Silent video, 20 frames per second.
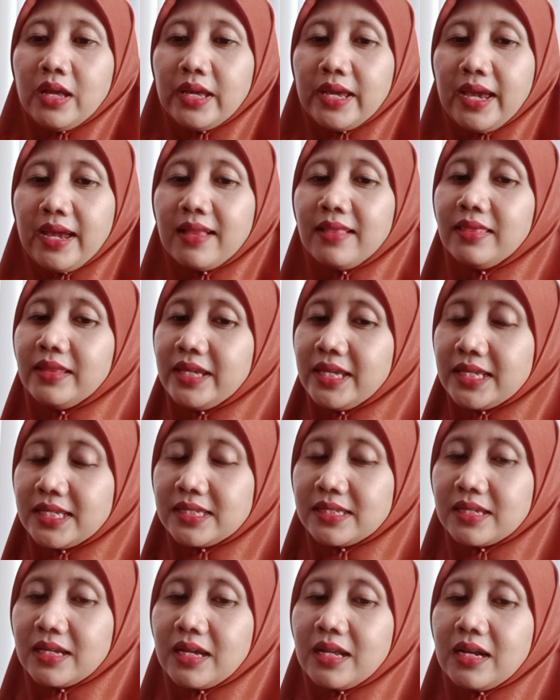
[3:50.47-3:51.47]
At least
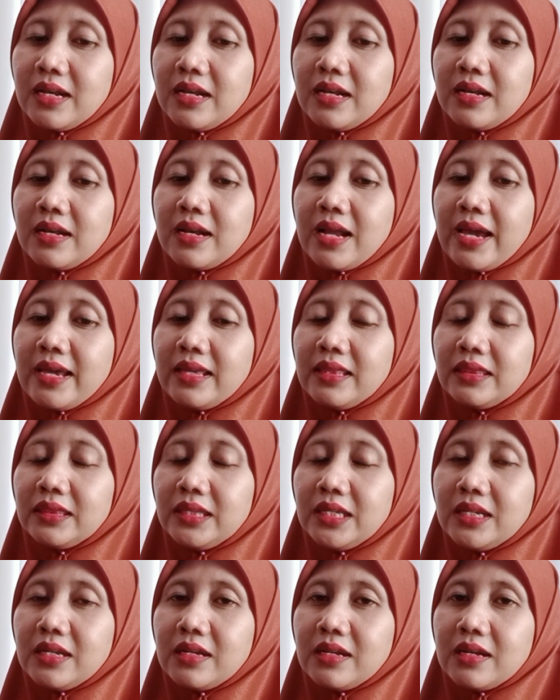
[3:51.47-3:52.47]

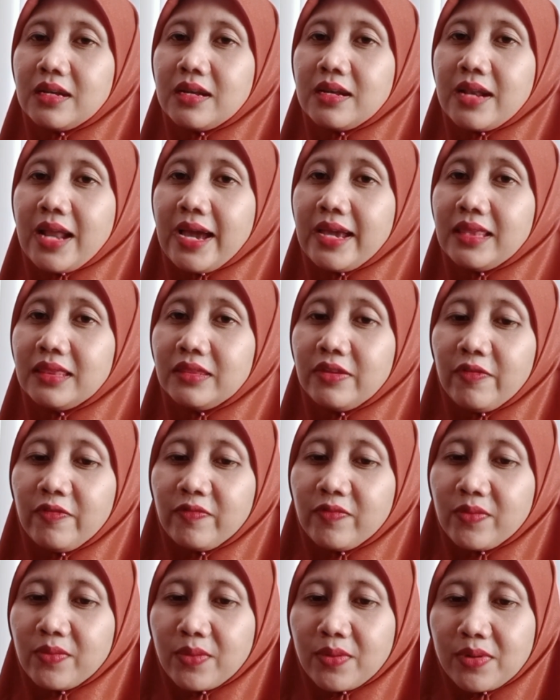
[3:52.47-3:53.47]

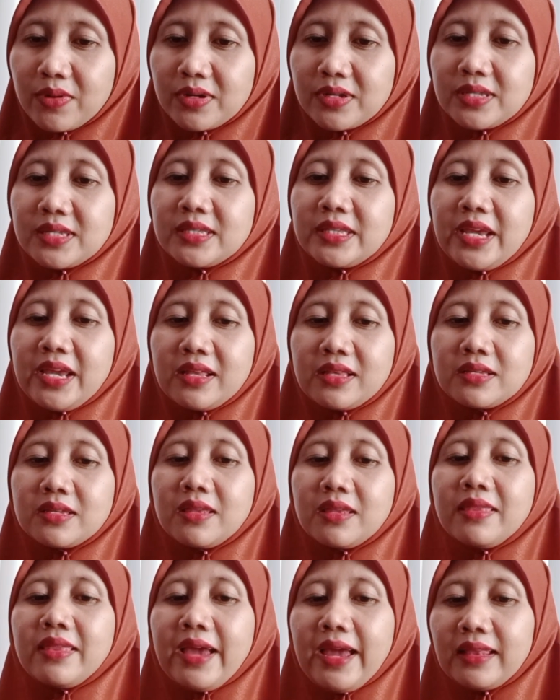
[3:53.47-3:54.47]
1994 states
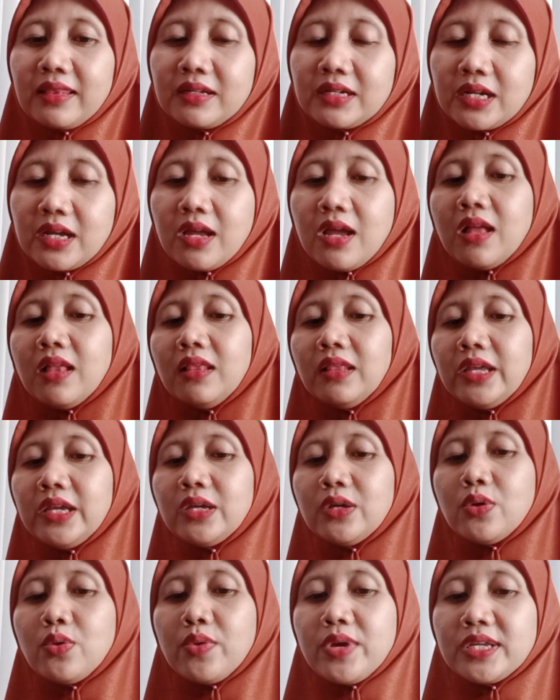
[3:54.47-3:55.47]
that
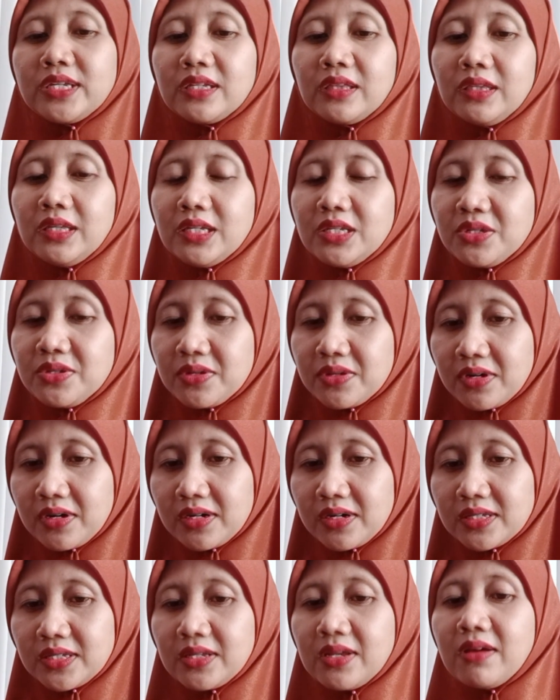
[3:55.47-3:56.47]
language
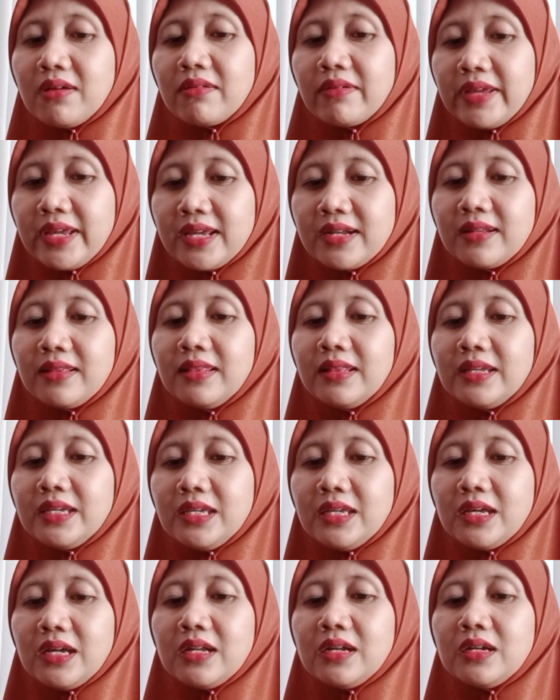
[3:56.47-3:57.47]
teachers readily
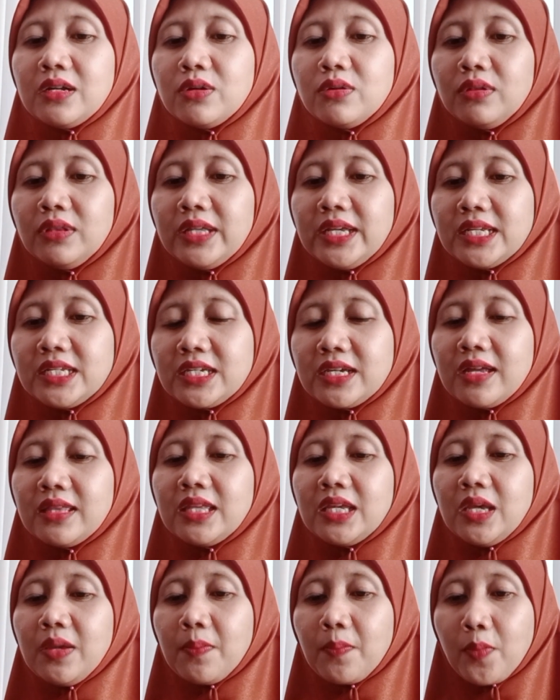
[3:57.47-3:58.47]
acknowledge the
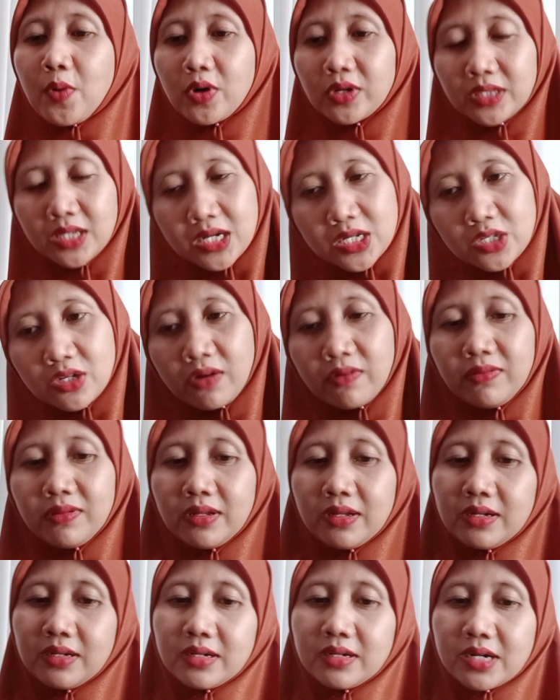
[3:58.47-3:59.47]
importance of
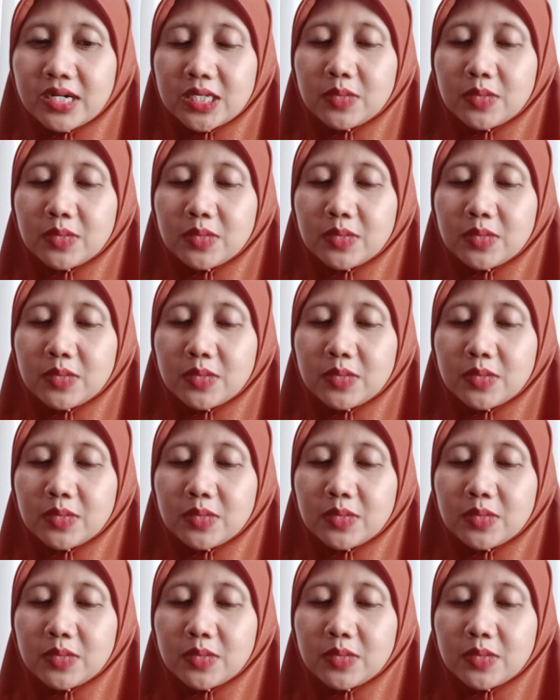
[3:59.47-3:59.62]
learners'